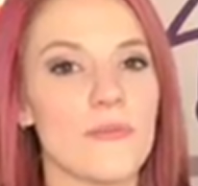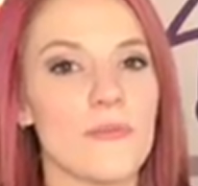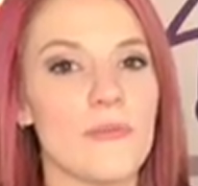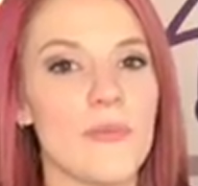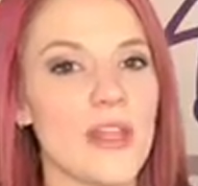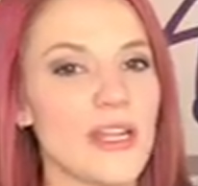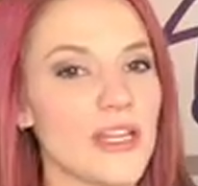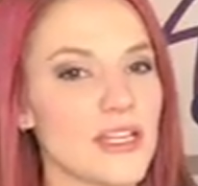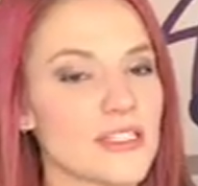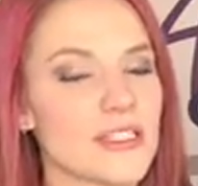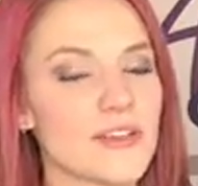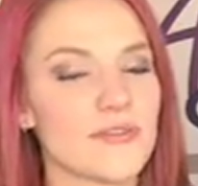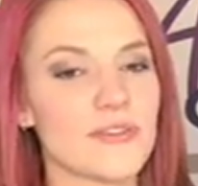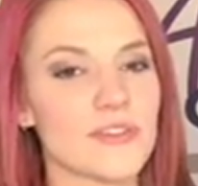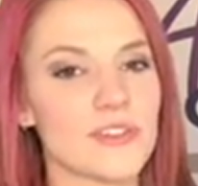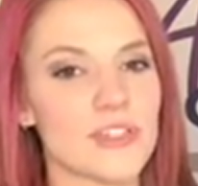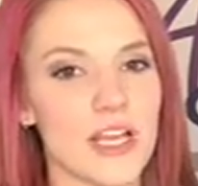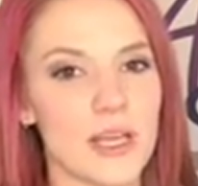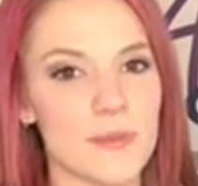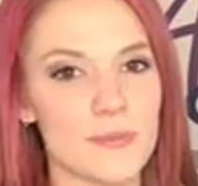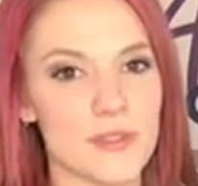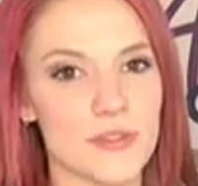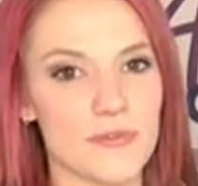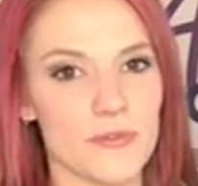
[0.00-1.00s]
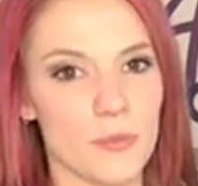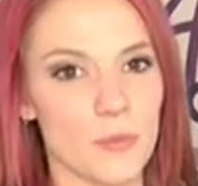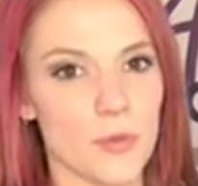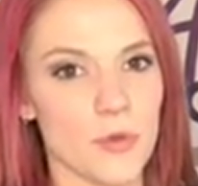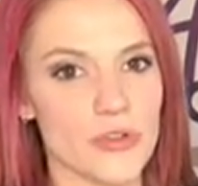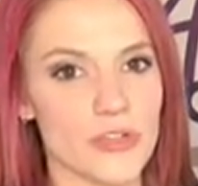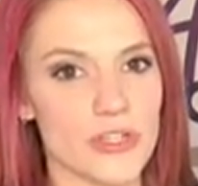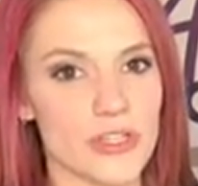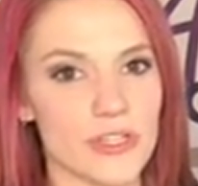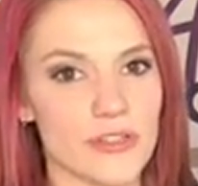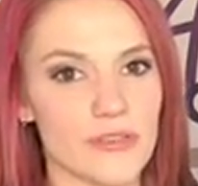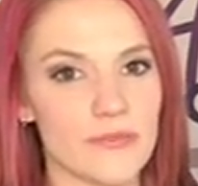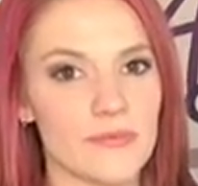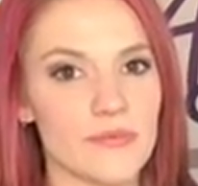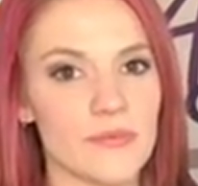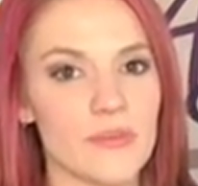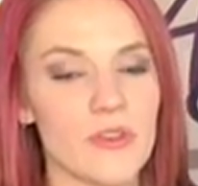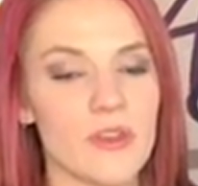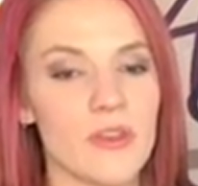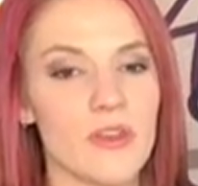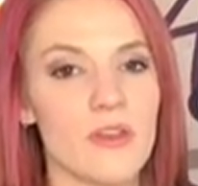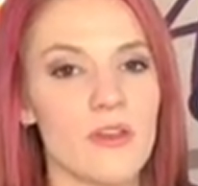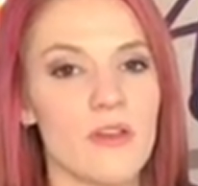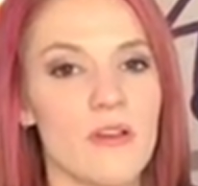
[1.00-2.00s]
many different types of emulsion.
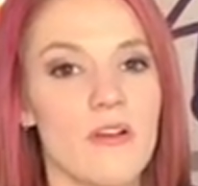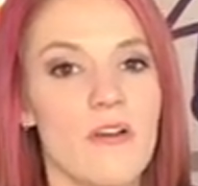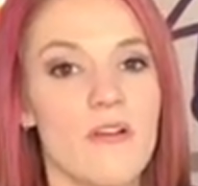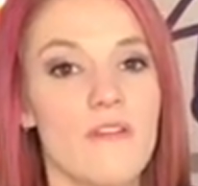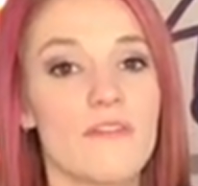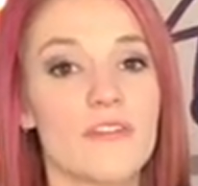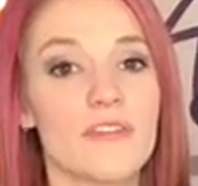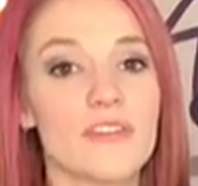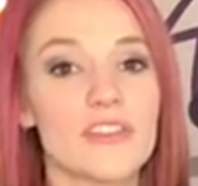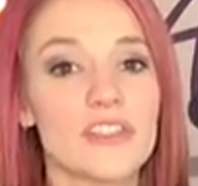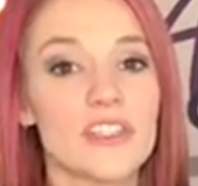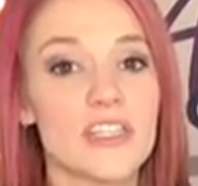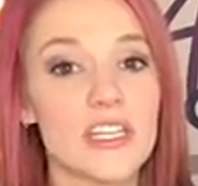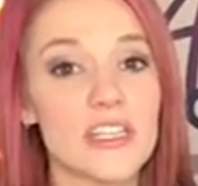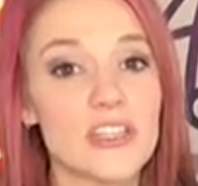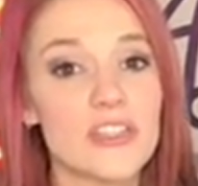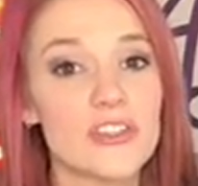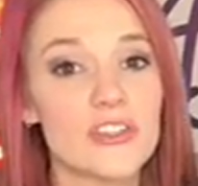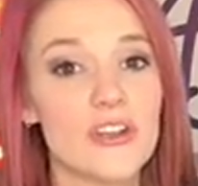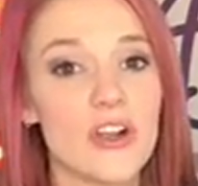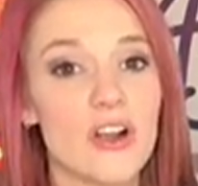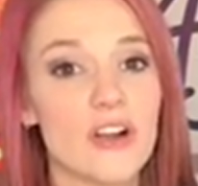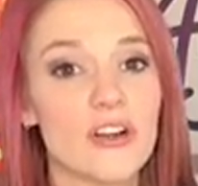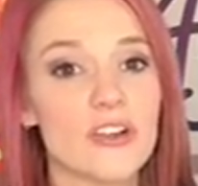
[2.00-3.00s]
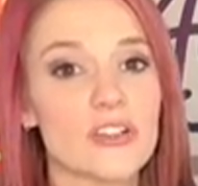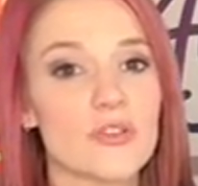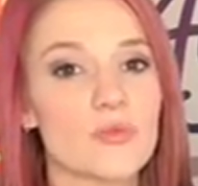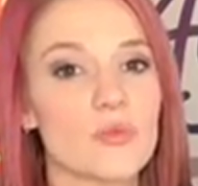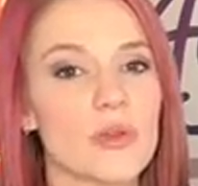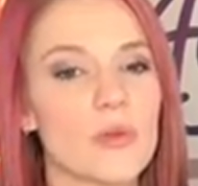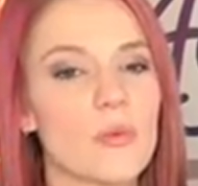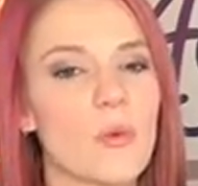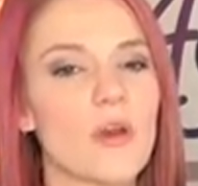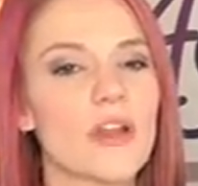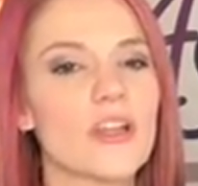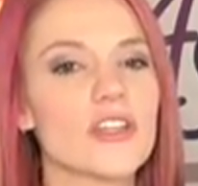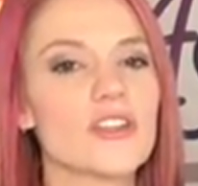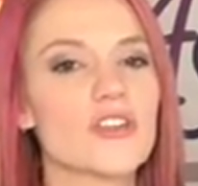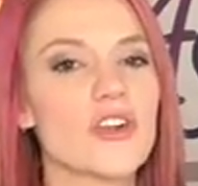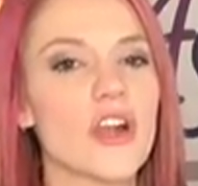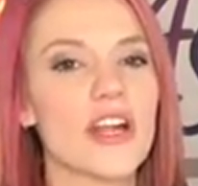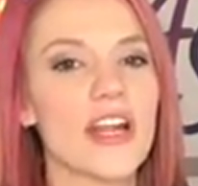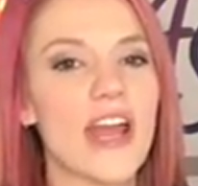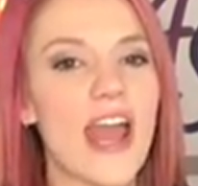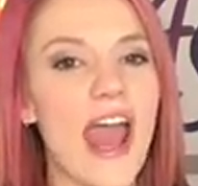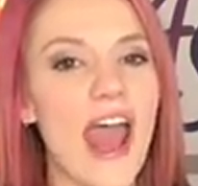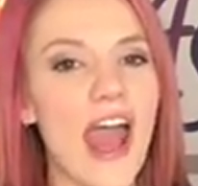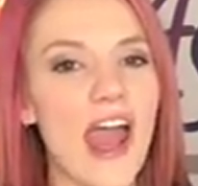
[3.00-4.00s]
For discharge, we want to try
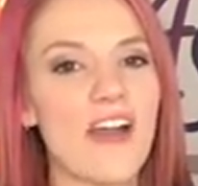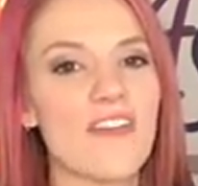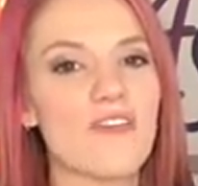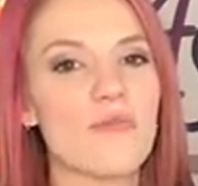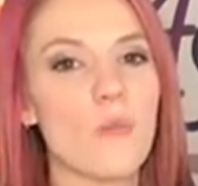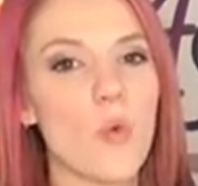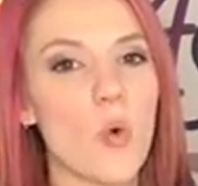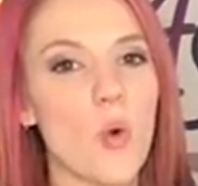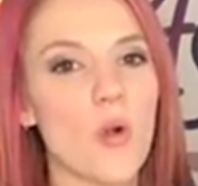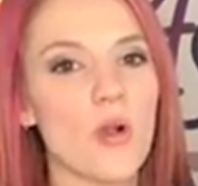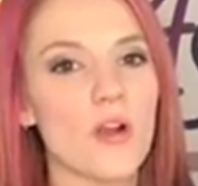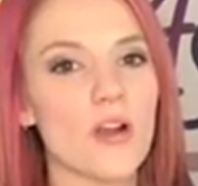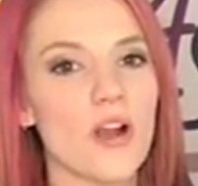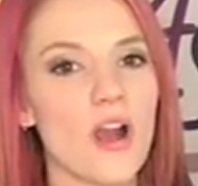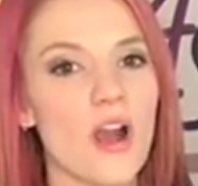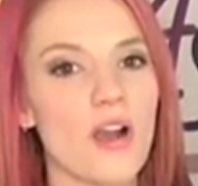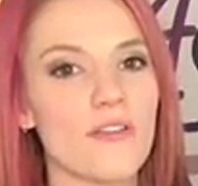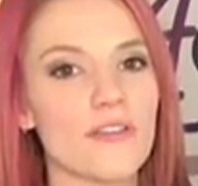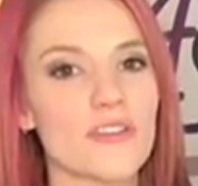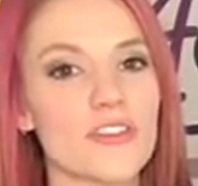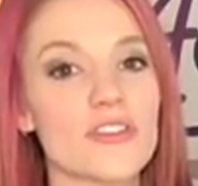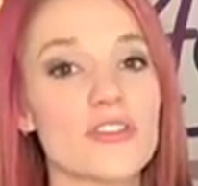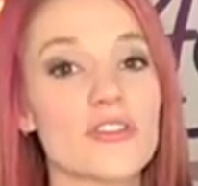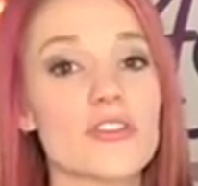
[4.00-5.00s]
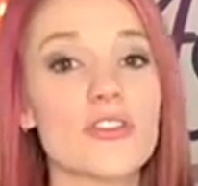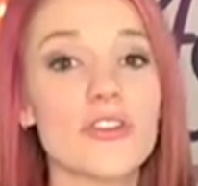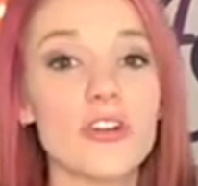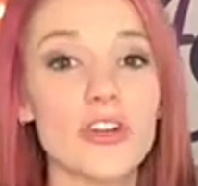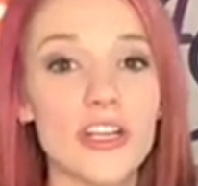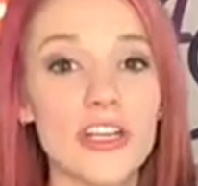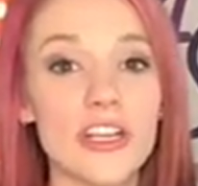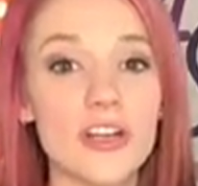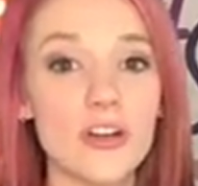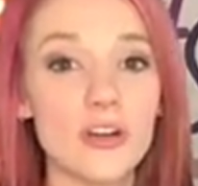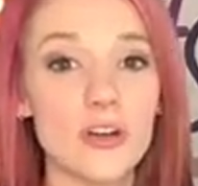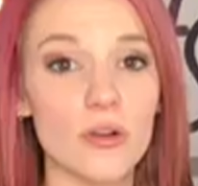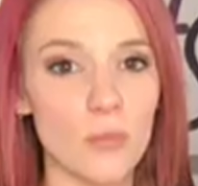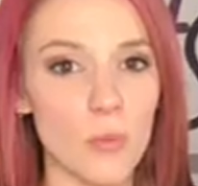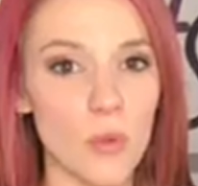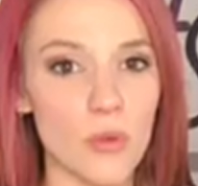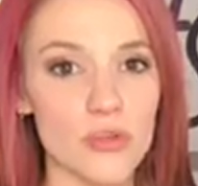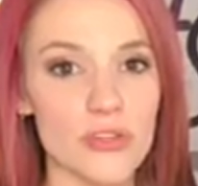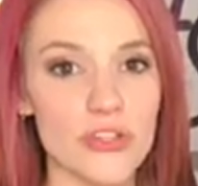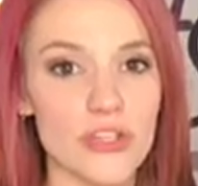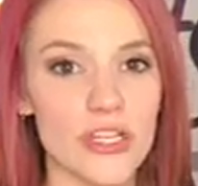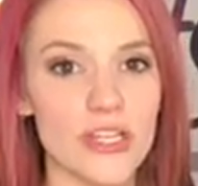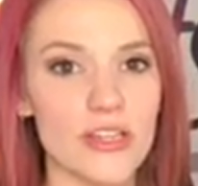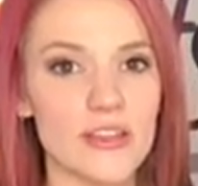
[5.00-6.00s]
to have more of a sturdier
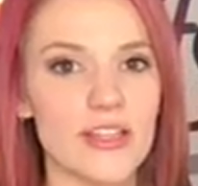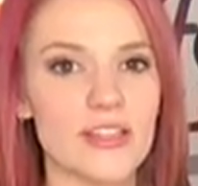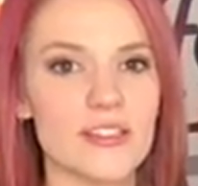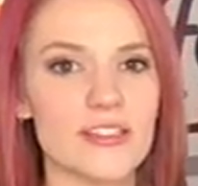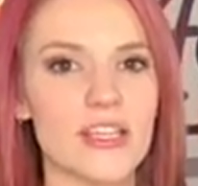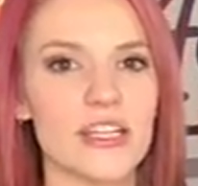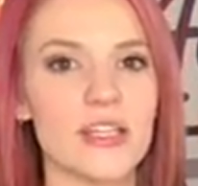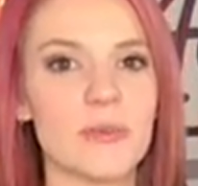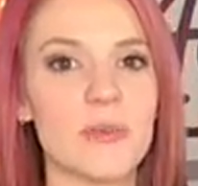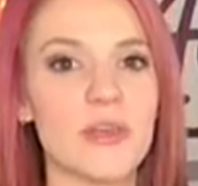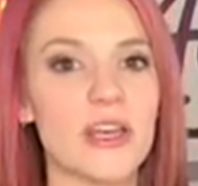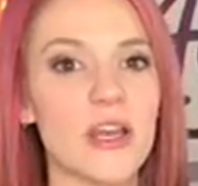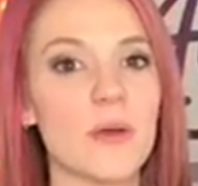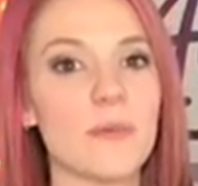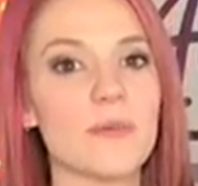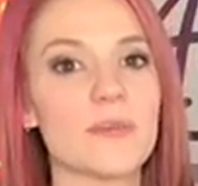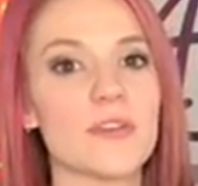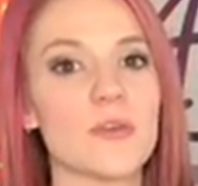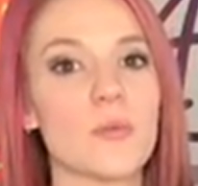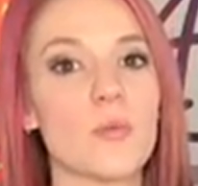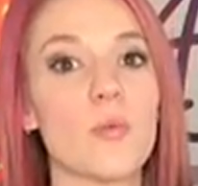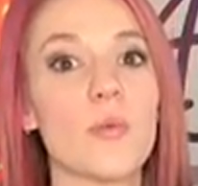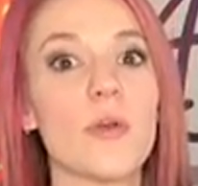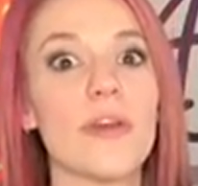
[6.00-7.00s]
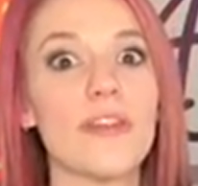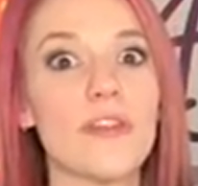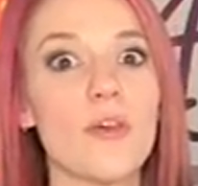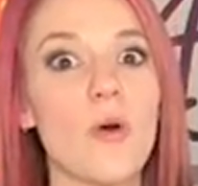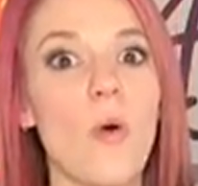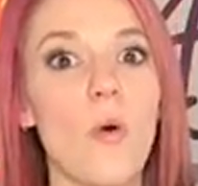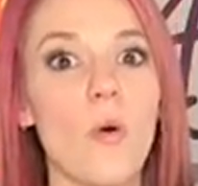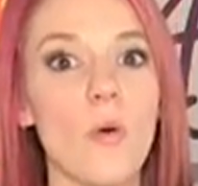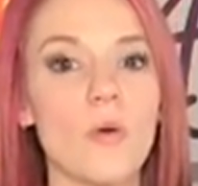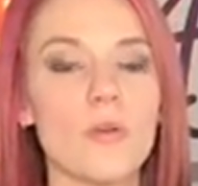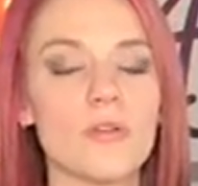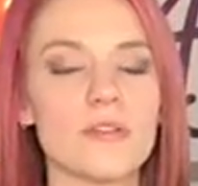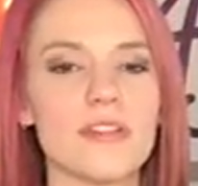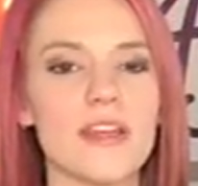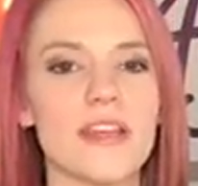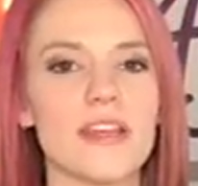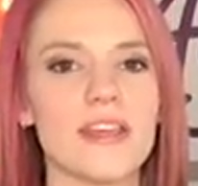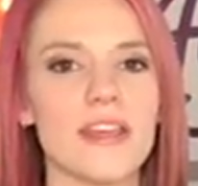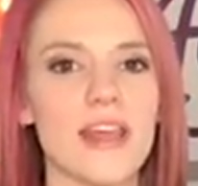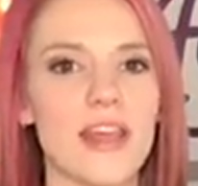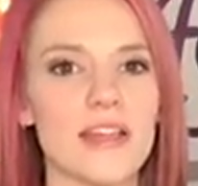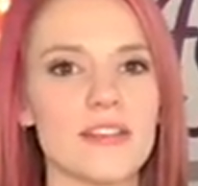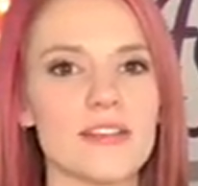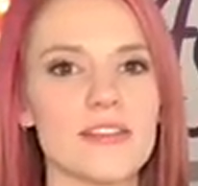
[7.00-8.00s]
emulsion that's going to be able to withhold
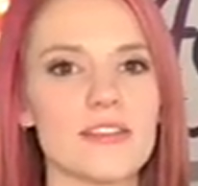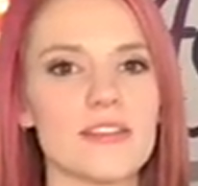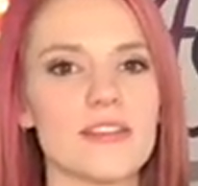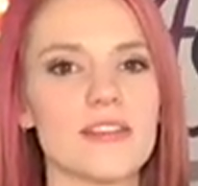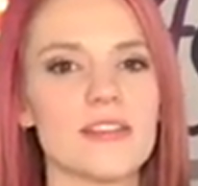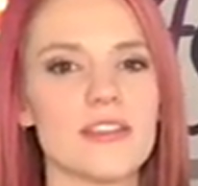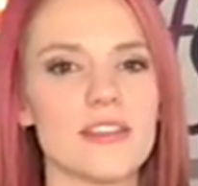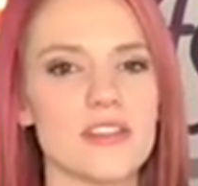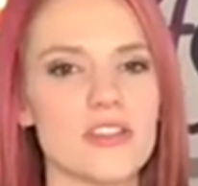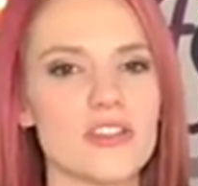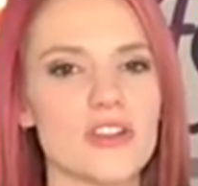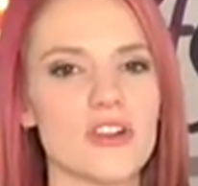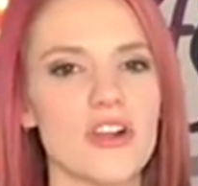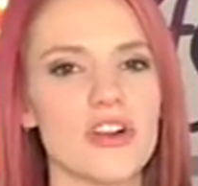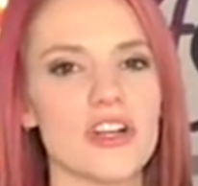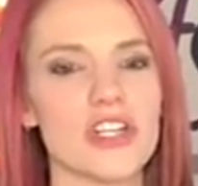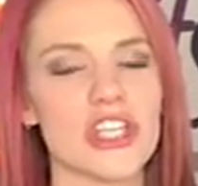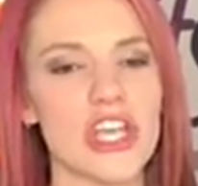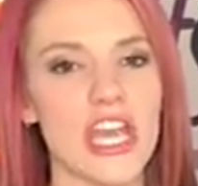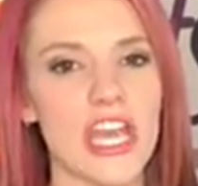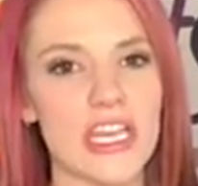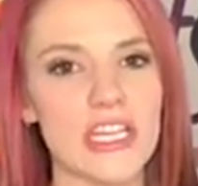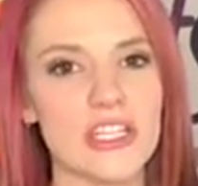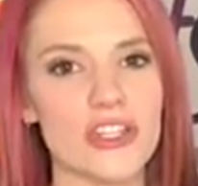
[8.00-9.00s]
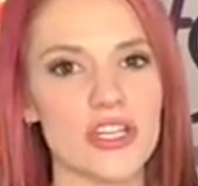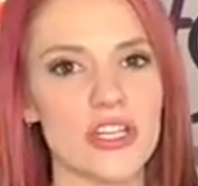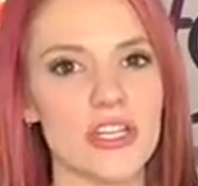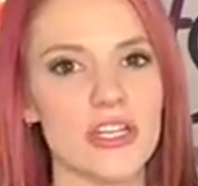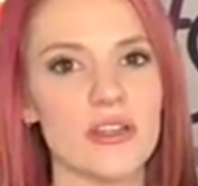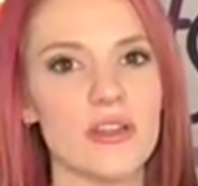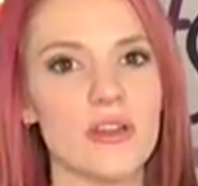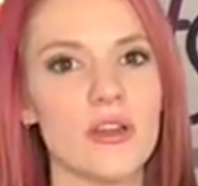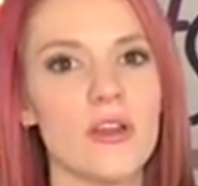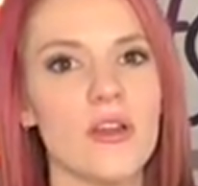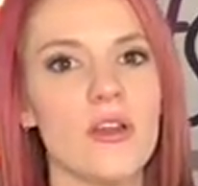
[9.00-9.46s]
against the discharge agent